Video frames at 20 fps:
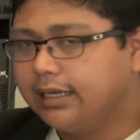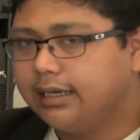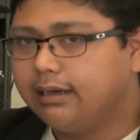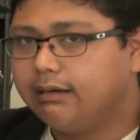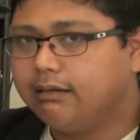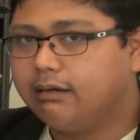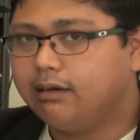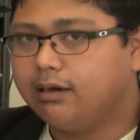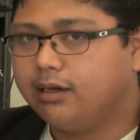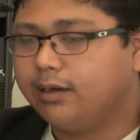
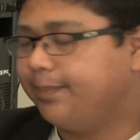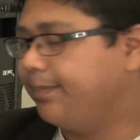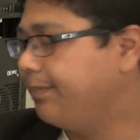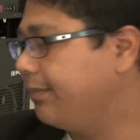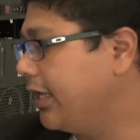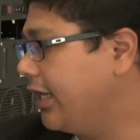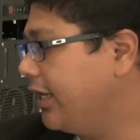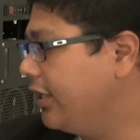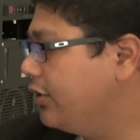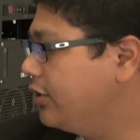
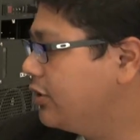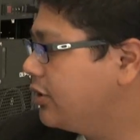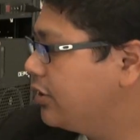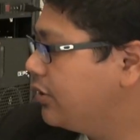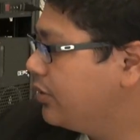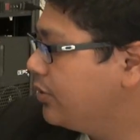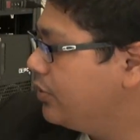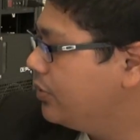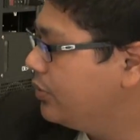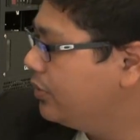I used
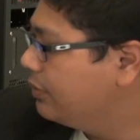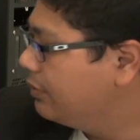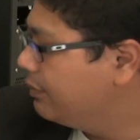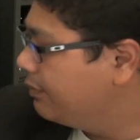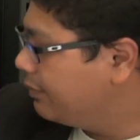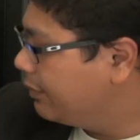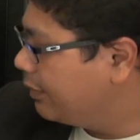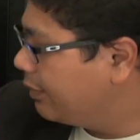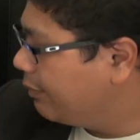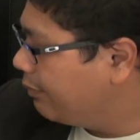to
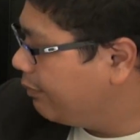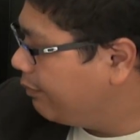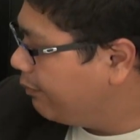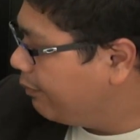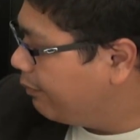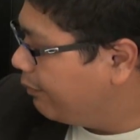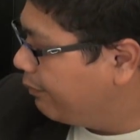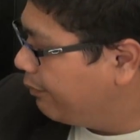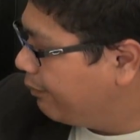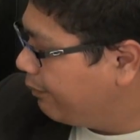
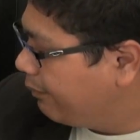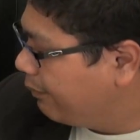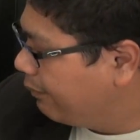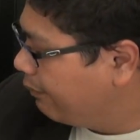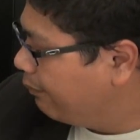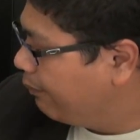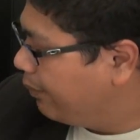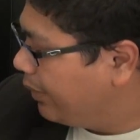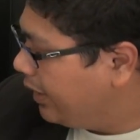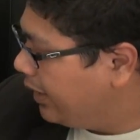
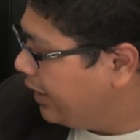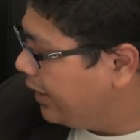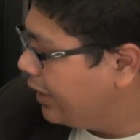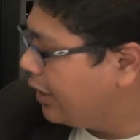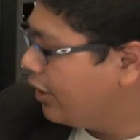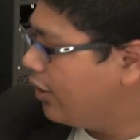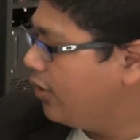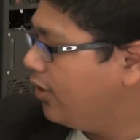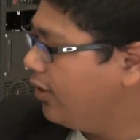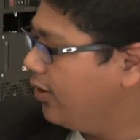
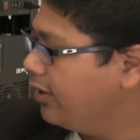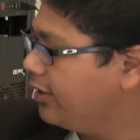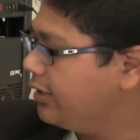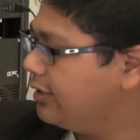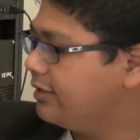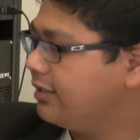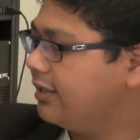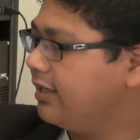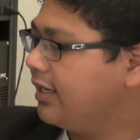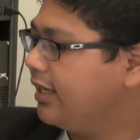play all
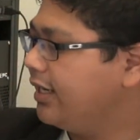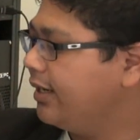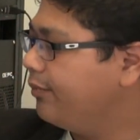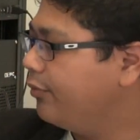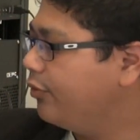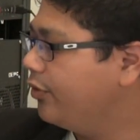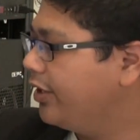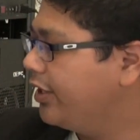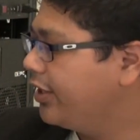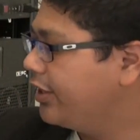the
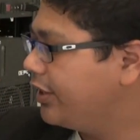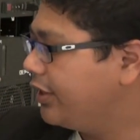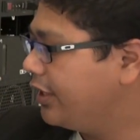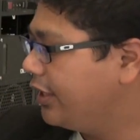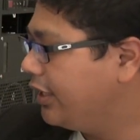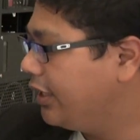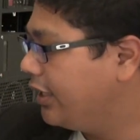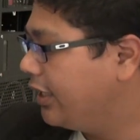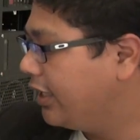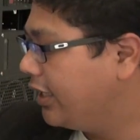time with
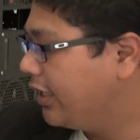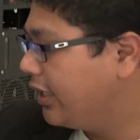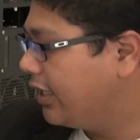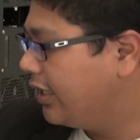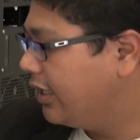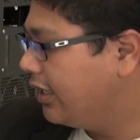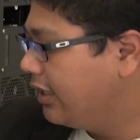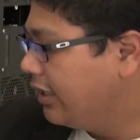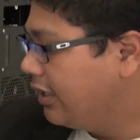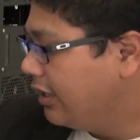
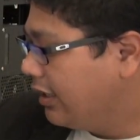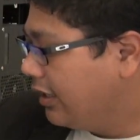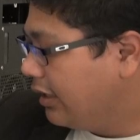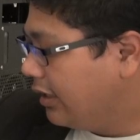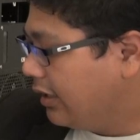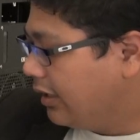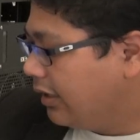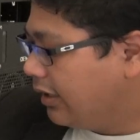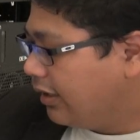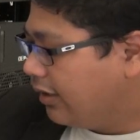the
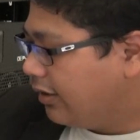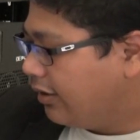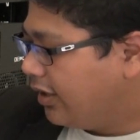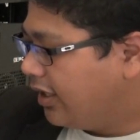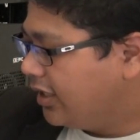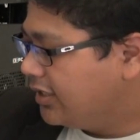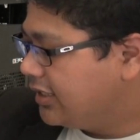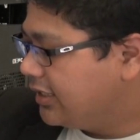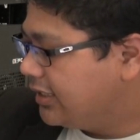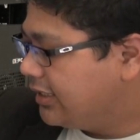
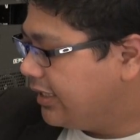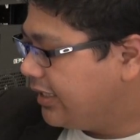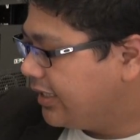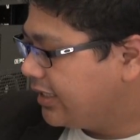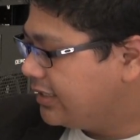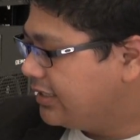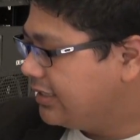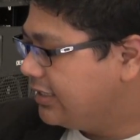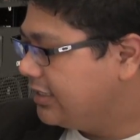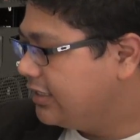
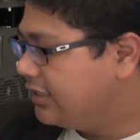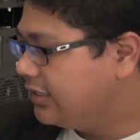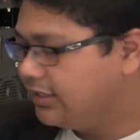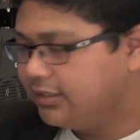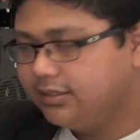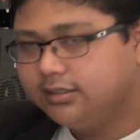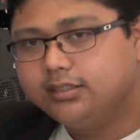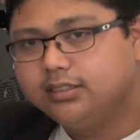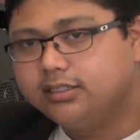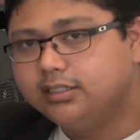Logitech
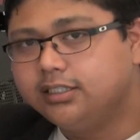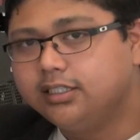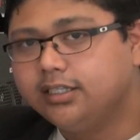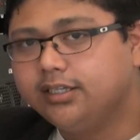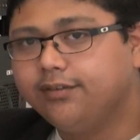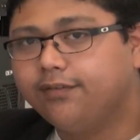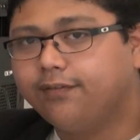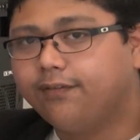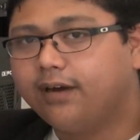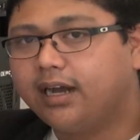
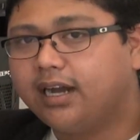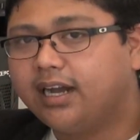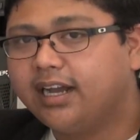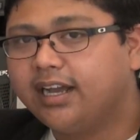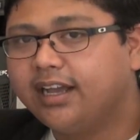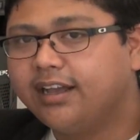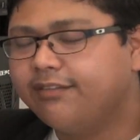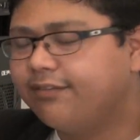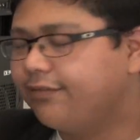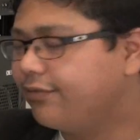
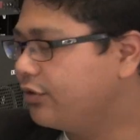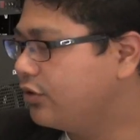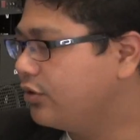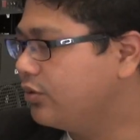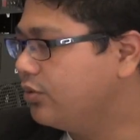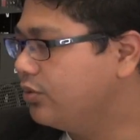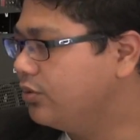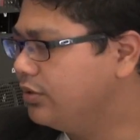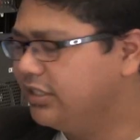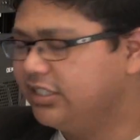G5 to
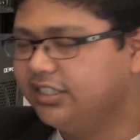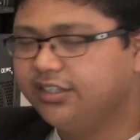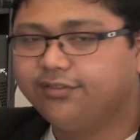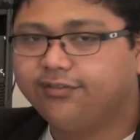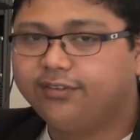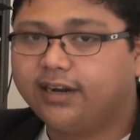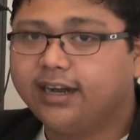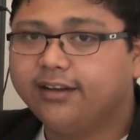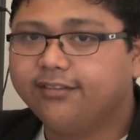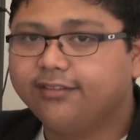
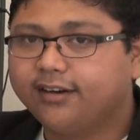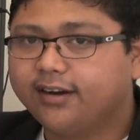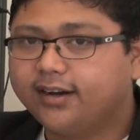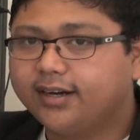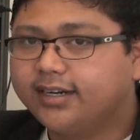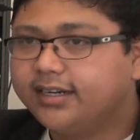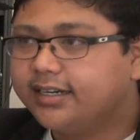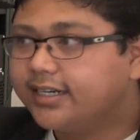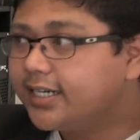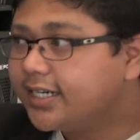
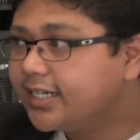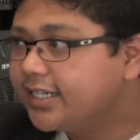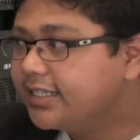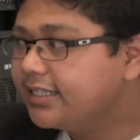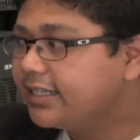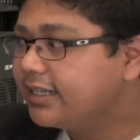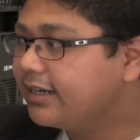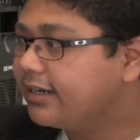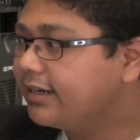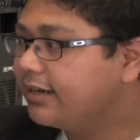
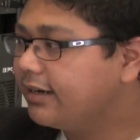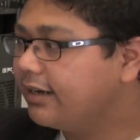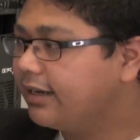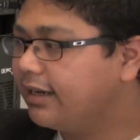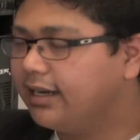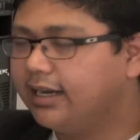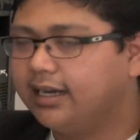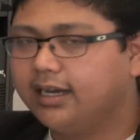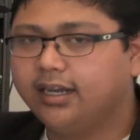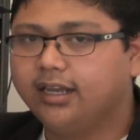G500, and
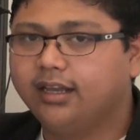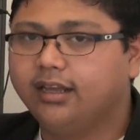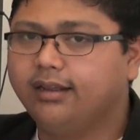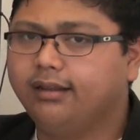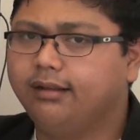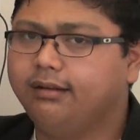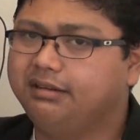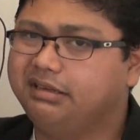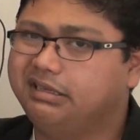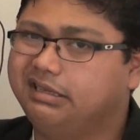
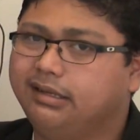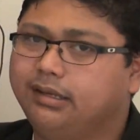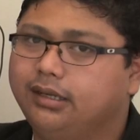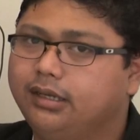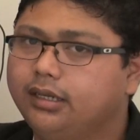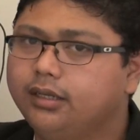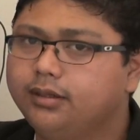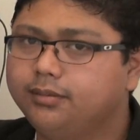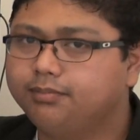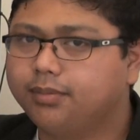I
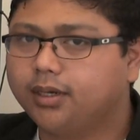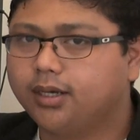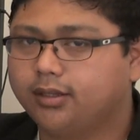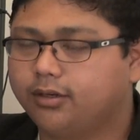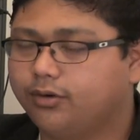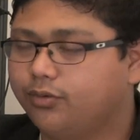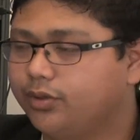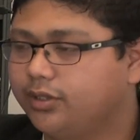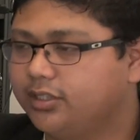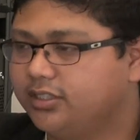didn't
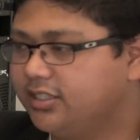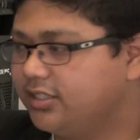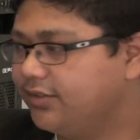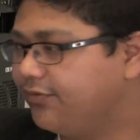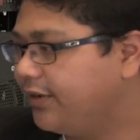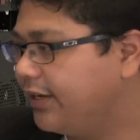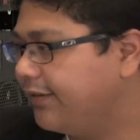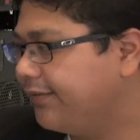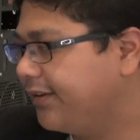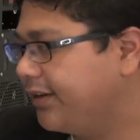bother with
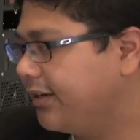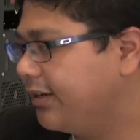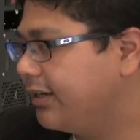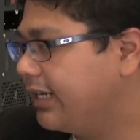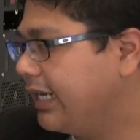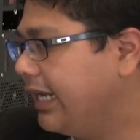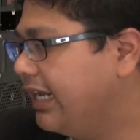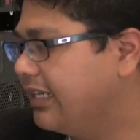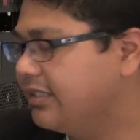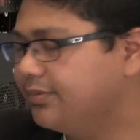
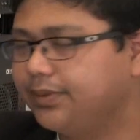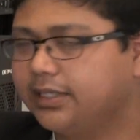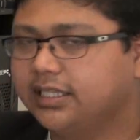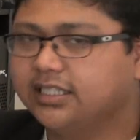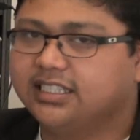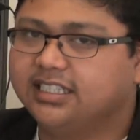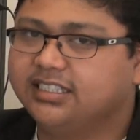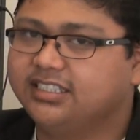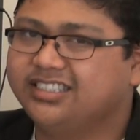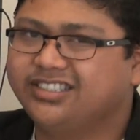G500S
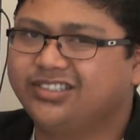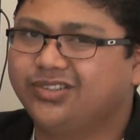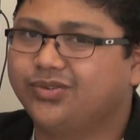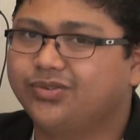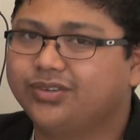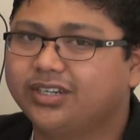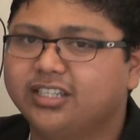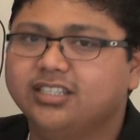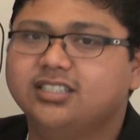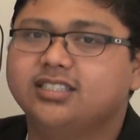because I just don't
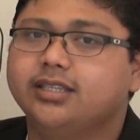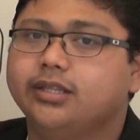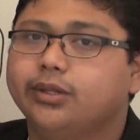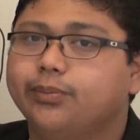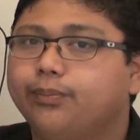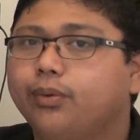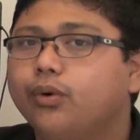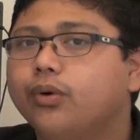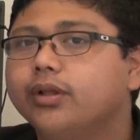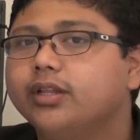really see the
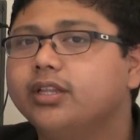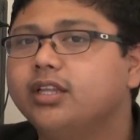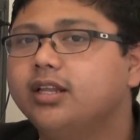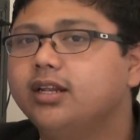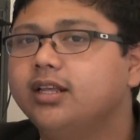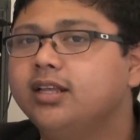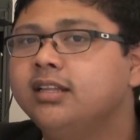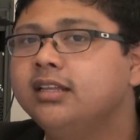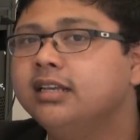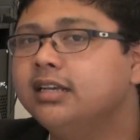point in
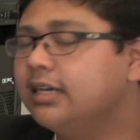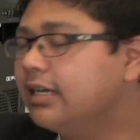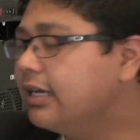it.